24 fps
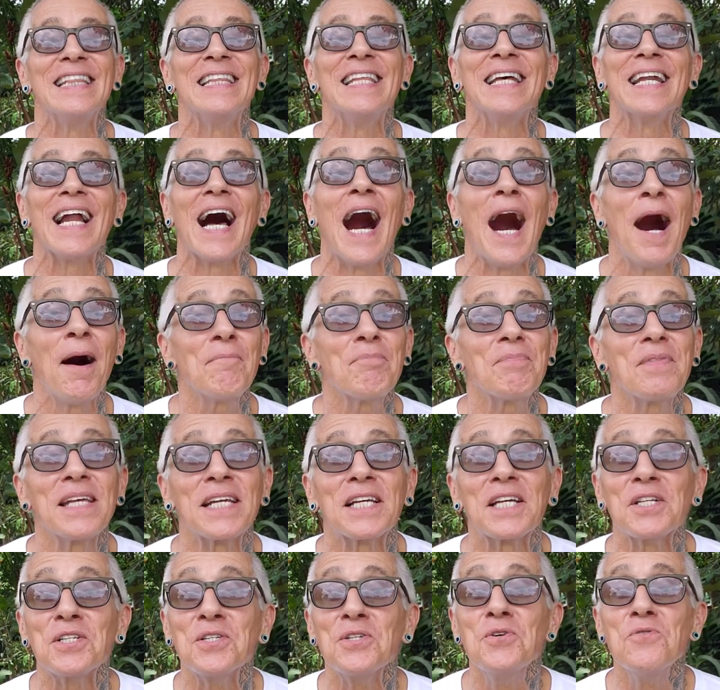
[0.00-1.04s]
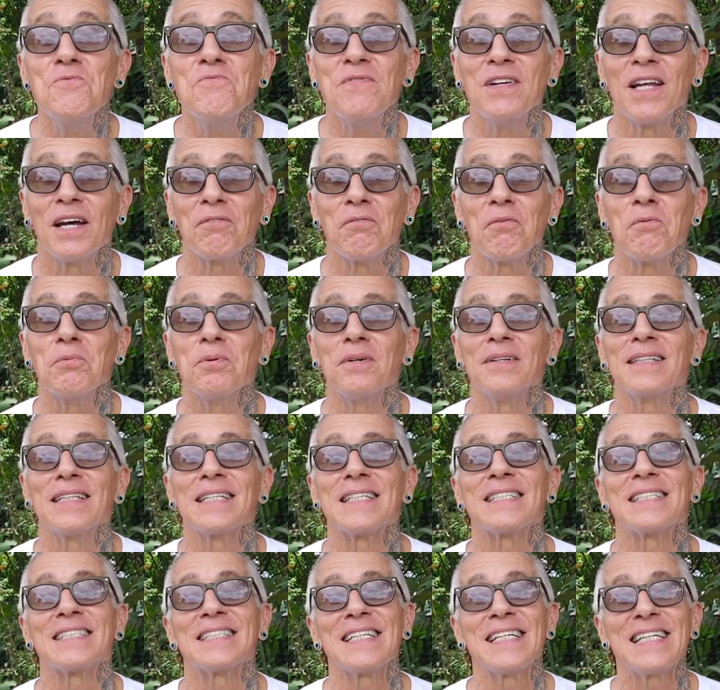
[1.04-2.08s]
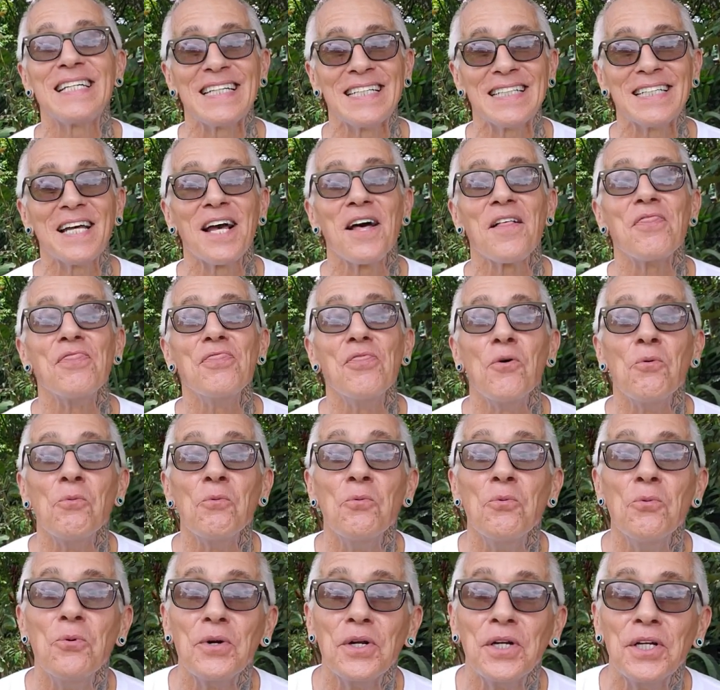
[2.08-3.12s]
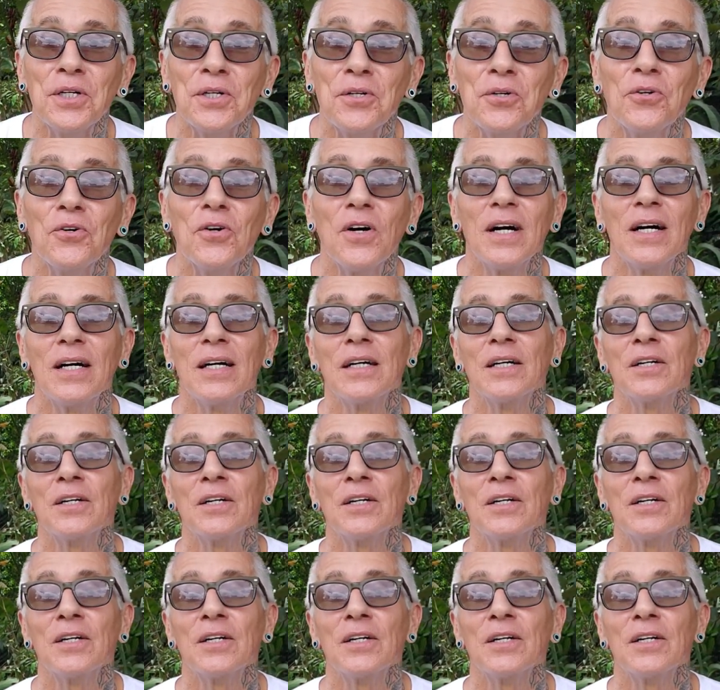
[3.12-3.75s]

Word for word: then I'm thinking you've never really seen the real